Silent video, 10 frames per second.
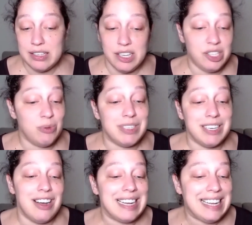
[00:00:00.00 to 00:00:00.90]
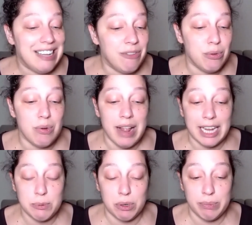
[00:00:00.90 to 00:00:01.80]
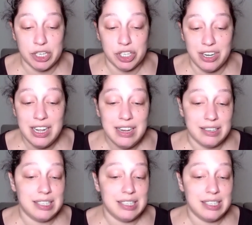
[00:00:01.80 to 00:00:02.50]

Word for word: since you did not give Google Ads permission